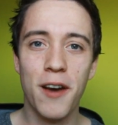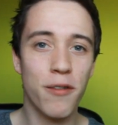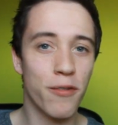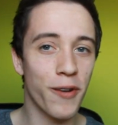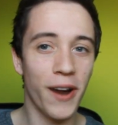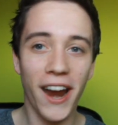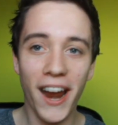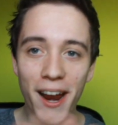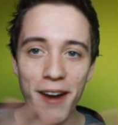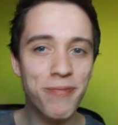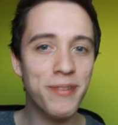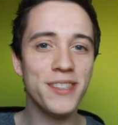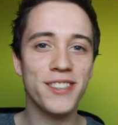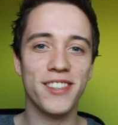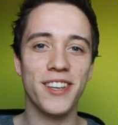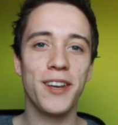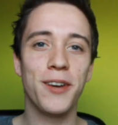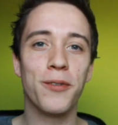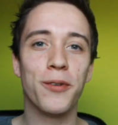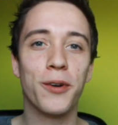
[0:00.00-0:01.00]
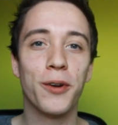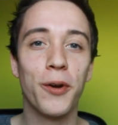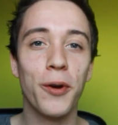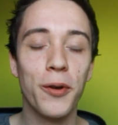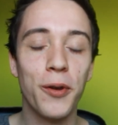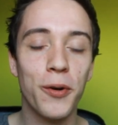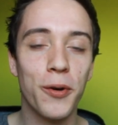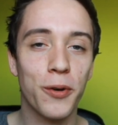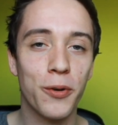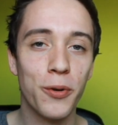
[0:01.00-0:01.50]
for every single
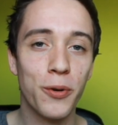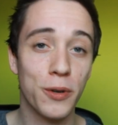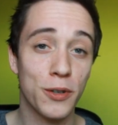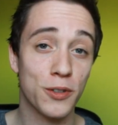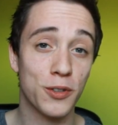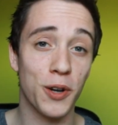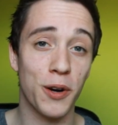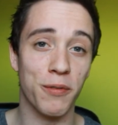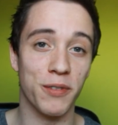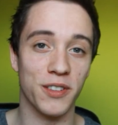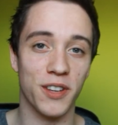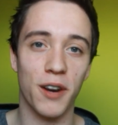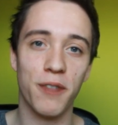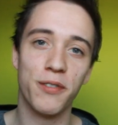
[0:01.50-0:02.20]
Google service.